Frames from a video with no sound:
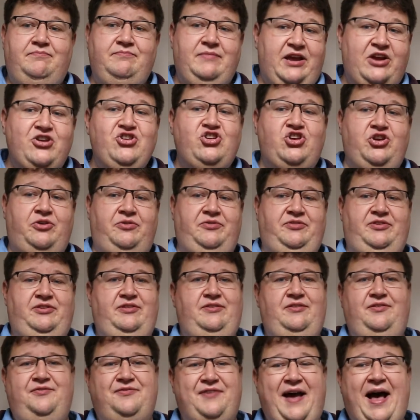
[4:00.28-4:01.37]
issues,
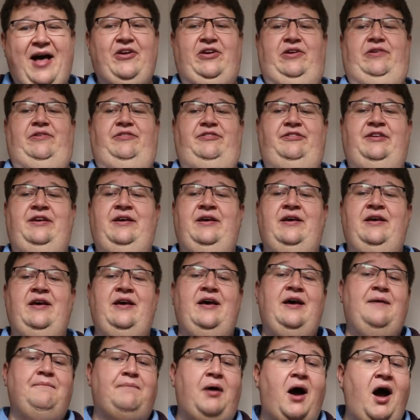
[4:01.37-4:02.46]
values,
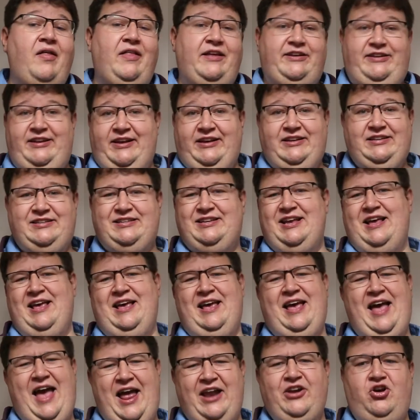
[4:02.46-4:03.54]
politics,
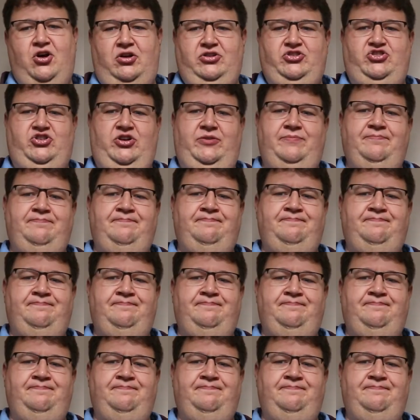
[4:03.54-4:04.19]
and culture.